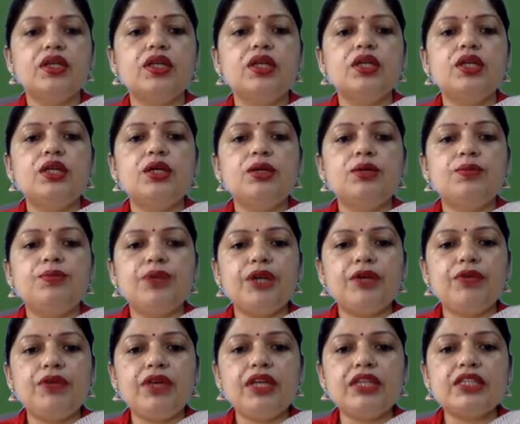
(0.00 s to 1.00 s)

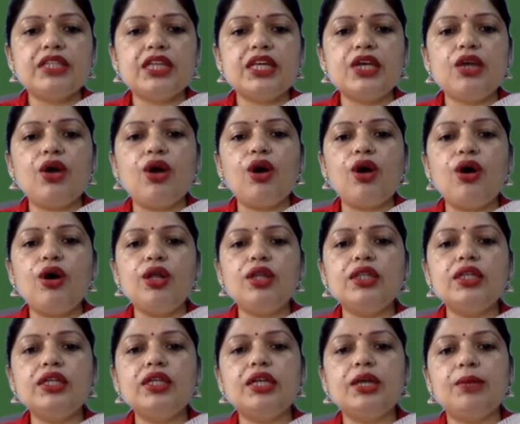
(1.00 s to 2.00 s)
Previously, all
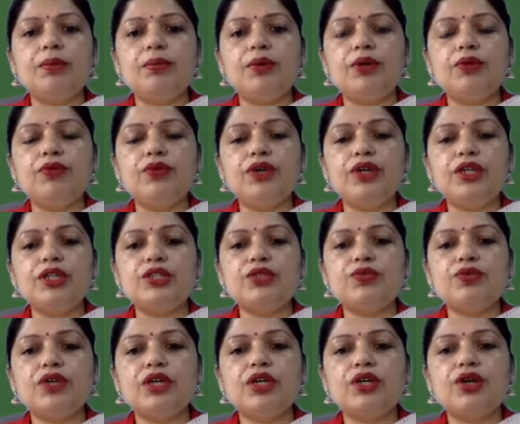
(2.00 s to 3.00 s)
the number words
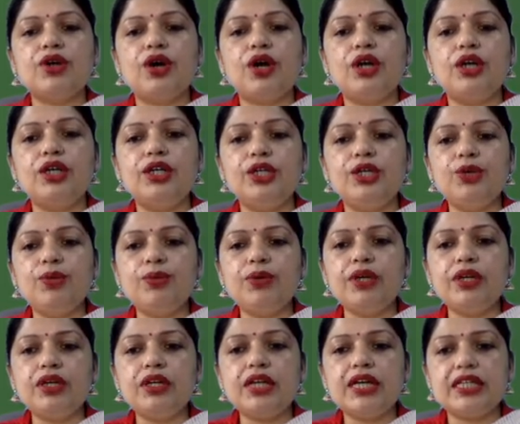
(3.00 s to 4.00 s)
were called
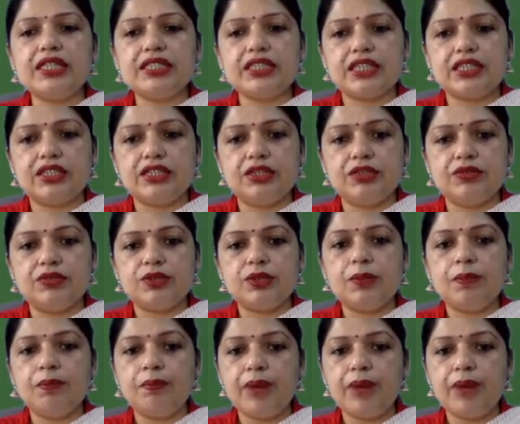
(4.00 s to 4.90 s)
numeral adjectives,